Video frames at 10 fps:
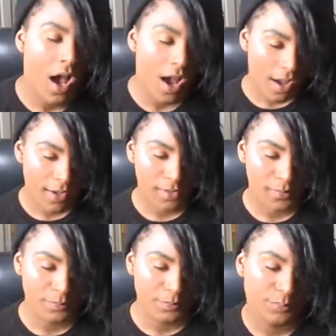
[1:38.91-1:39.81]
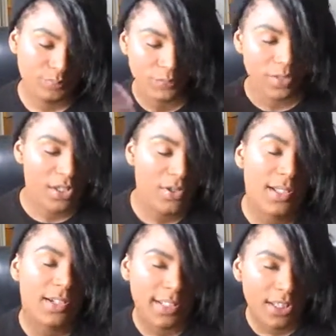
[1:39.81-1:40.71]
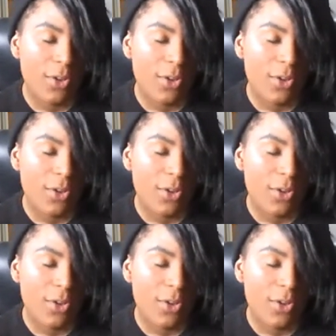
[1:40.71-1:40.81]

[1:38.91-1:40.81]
Then you start to get a